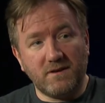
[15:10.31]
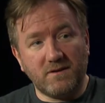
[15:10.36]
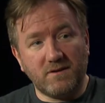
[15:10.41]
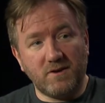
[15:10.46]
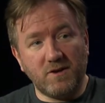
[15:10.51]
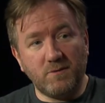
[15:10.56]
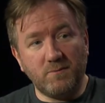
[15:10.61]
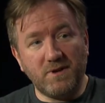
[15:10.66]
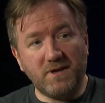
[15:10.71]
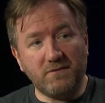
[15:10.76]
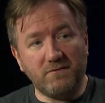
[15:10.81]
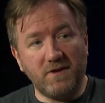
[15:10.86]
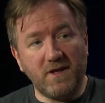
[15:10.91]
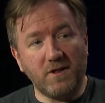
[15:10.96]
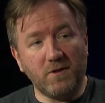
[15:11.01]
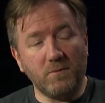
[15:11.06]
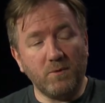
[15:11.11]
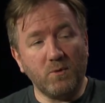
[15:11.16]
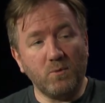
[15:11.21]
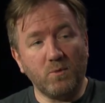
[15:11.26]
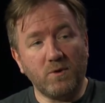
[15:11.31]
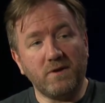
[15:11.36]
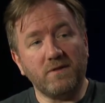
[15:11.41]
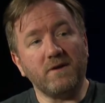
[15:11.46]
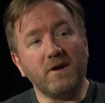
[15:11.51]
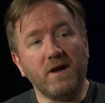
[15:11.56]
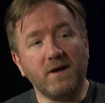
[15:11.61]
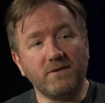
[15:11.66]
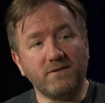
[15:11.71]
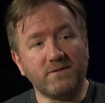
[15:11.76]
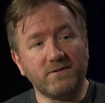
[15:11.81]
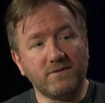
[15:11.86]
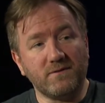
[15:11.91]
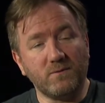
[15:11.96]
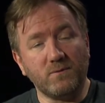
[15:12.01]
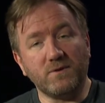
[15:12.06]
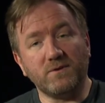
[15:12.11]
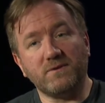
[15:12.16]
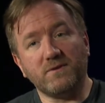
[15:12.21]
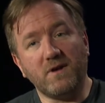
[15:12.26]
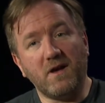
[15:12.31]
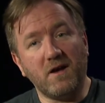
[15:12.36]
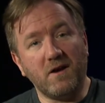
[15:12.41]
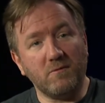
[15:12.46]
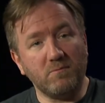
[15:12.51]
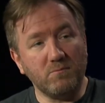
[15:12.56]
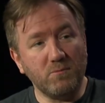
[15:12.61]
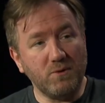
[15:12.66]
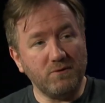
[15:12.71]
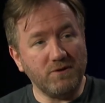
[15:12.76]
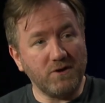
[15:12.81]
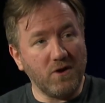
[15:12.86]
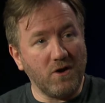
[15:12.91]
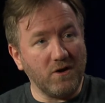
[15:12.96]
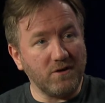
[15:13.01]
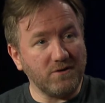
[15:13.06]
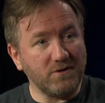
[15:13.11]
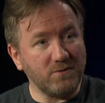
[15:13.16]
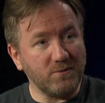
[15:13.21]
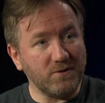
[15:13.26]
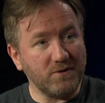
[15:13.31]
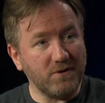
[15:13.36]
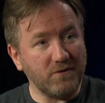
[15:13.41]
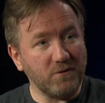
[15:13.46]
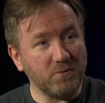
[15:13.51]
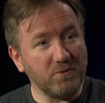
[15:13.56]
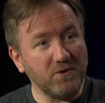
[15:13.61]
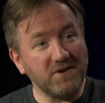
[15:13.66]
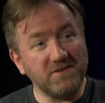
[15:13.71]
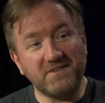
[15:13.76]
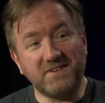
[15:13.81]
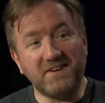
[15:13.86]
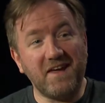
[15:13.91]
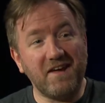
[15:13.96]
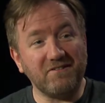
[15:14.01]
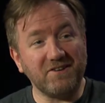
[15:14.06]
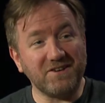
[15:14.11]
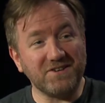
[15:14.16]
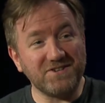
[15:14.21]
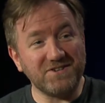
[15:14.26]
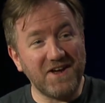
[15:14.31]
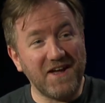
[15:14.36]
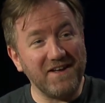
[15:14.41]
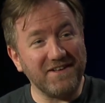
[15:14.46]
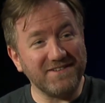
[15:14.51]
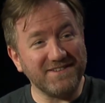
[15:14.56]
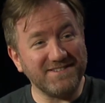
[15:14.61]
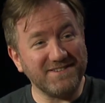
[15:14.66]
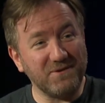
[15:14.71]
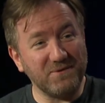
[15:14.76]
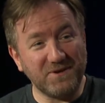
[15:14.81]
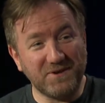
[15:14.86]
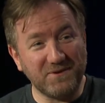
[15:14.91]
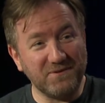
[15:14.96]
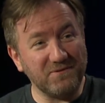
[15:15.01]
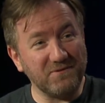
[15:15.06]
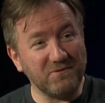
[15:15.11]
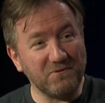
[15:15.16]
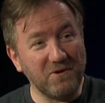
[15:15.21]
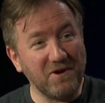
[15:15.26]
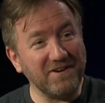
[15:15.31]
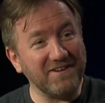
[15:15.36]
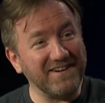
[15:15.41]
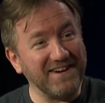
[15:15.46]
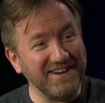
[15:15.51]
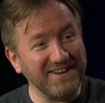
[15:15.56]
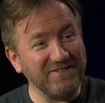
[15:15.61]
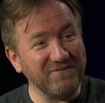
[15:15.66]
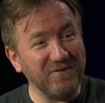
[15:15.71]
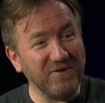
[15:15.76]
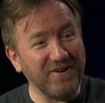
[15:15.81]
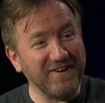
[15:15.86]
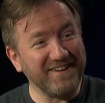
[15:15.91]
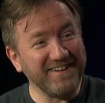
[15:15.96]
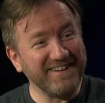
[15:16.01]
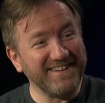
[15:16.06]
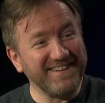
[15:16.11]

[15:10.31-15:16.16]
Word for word: Going to be available. One of the guys was uh, moving on to another place and having a child, so he couldn't run it anymore.